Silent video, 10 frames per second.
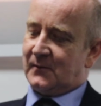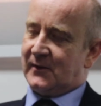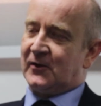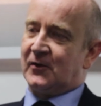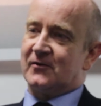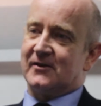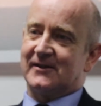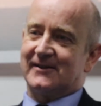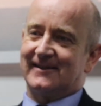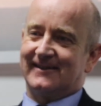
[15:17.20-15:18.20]
Be
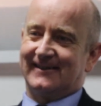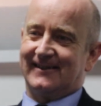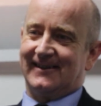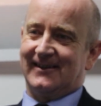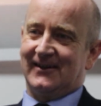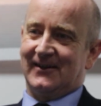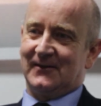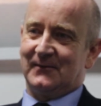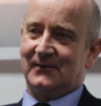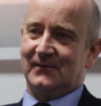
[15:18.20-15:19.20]
curious,
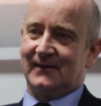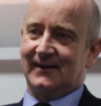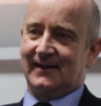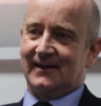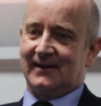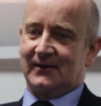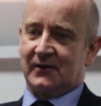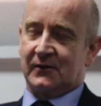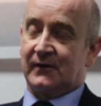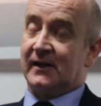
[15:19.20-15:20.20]

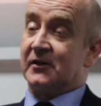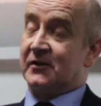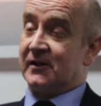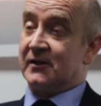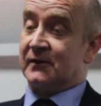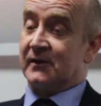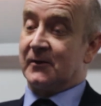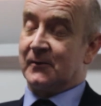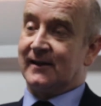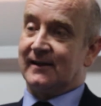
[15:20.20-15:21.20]
because finance changes very
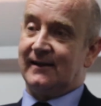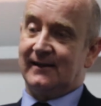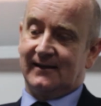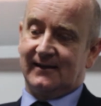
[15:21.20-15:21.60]
quickly.